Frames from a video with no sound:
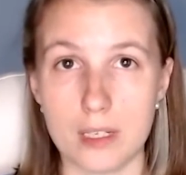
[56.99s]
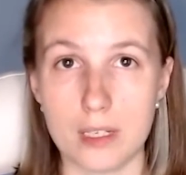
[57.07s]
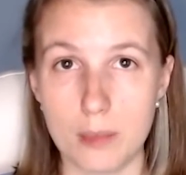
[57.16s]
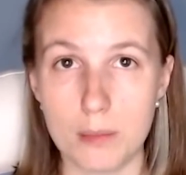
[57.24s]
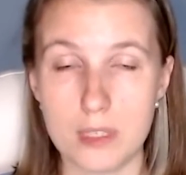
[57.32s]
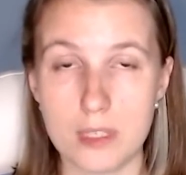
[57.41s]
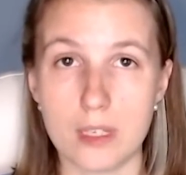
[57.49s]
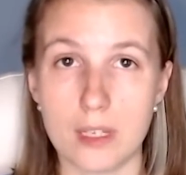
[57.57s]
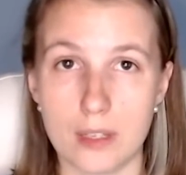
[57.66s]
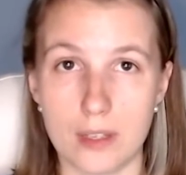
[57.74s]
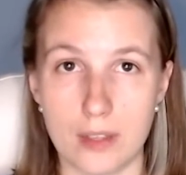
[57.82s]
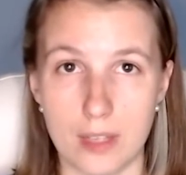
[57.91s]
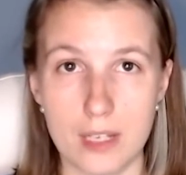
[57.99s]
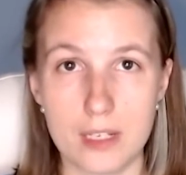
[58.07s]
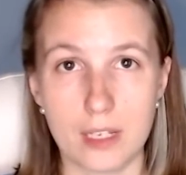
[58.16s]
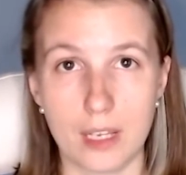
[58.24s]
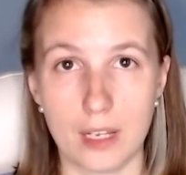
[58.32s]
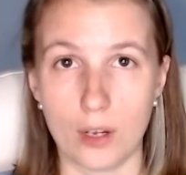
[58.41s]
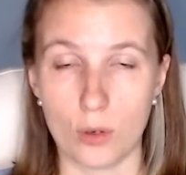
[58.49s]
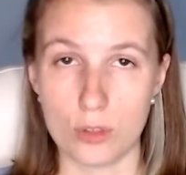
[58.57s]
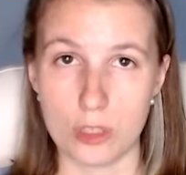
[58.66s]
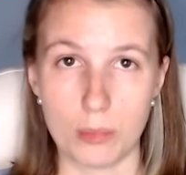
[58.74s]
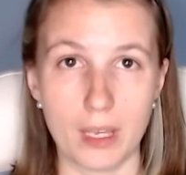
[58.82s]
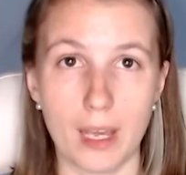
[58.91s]
tips that can
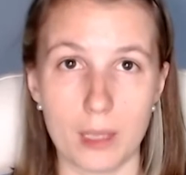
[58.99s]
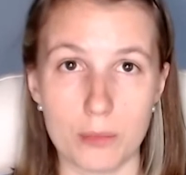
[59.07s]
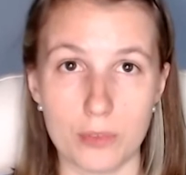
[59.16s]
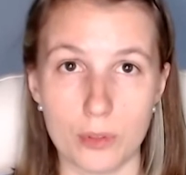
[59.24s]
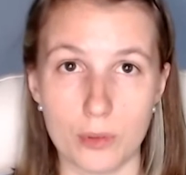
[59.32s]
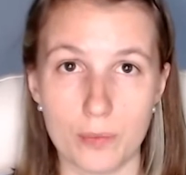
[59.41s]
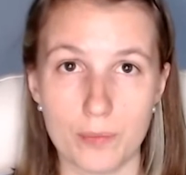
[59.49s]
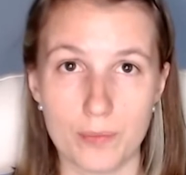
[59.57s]
also be helpful.